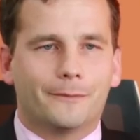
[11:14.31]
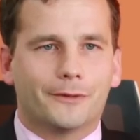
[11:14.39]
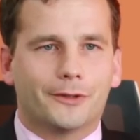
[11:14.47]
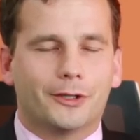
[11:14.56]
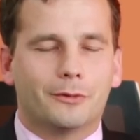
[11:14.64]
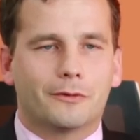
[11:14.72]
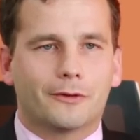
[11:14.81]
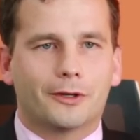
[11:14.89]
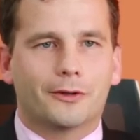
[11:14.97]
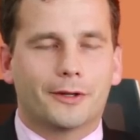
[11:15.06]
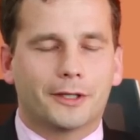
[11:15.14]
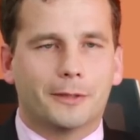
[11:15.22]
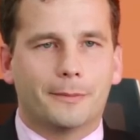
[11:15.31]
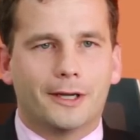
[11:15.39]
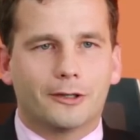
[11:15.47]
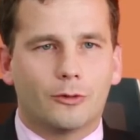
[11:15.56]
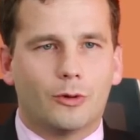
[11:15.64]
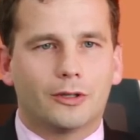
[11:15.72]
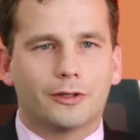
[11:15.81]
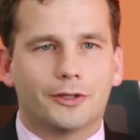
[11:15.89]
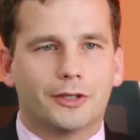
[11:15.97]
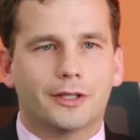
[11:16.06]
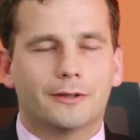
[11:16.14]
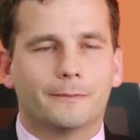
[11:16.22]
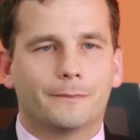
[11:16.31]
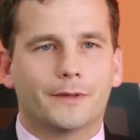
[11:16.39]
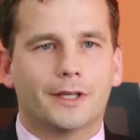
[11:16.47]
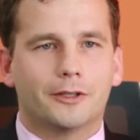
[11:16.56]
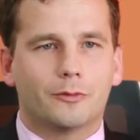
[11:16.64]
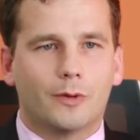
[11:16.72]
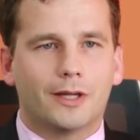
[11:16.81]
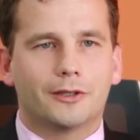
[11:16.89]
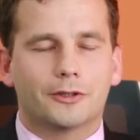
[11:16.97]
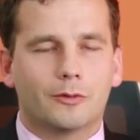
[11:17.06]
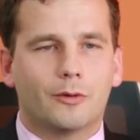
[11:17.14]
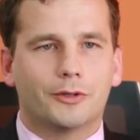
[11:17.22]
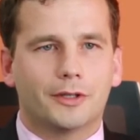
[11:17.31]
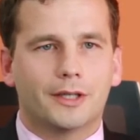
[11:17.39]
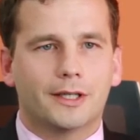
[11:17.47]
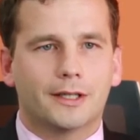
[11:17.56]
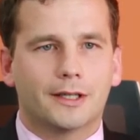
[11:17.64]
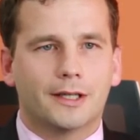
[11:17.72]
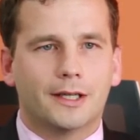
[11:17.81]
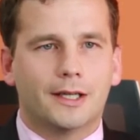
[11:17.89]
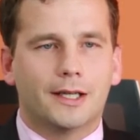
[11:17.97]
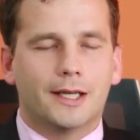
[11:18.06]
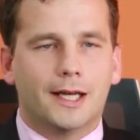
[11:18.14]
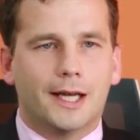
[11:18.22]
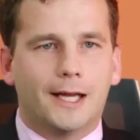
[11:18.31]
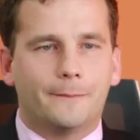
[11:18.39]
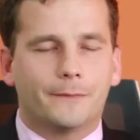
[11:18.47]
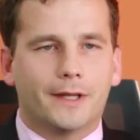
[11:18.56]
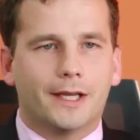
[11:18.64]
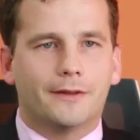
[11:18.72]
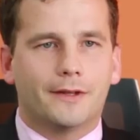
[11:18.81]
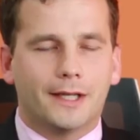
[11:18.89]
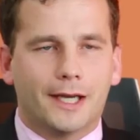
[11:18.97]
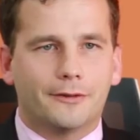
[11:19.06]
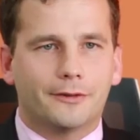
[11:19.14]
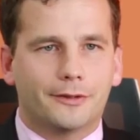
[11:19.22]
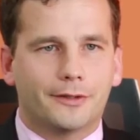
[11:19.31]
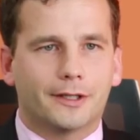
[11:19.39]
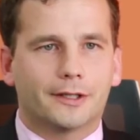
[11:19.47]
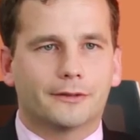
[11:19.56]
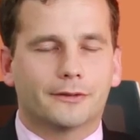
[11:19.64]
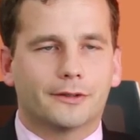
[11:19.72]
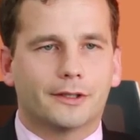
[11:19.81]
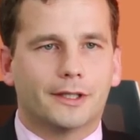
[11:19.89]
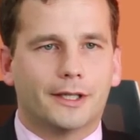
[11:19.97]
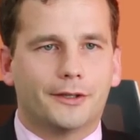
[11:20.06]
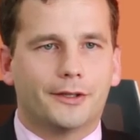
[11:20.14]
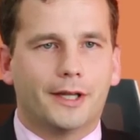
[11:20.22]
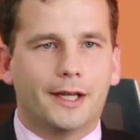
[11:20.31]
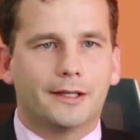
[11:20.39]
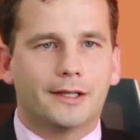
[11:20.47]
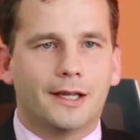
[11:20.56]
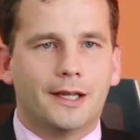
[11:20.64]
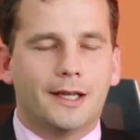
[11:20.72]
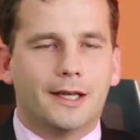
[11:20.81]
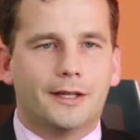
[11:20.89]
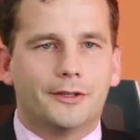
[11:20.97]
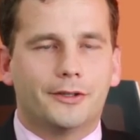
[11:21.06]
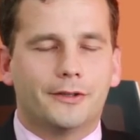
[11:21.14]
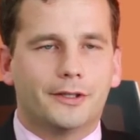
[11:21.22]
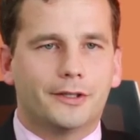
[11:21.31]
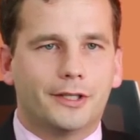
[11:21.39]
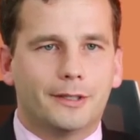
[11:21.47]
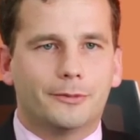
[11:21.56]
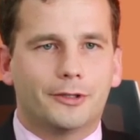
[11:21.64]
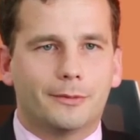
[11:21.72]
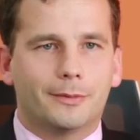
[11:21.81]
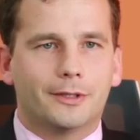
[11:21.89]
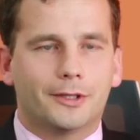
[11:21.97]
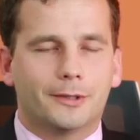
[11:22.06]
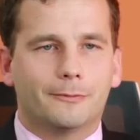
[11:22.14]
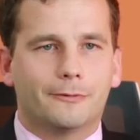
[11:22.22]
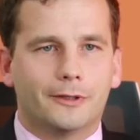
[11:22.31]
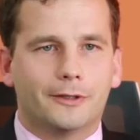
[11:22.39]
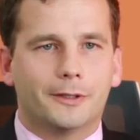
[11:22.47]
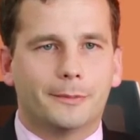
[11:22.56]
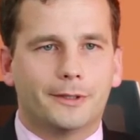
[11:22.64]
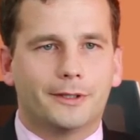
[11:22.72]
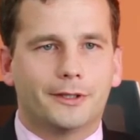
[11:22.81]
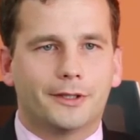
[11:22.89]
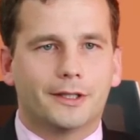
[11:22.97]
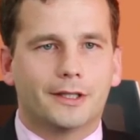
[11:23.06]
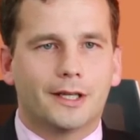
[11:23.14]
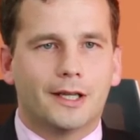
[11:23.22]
So we've got to think about quality as well as quantity. And the other thing that I'd say is that there seems to be some variability.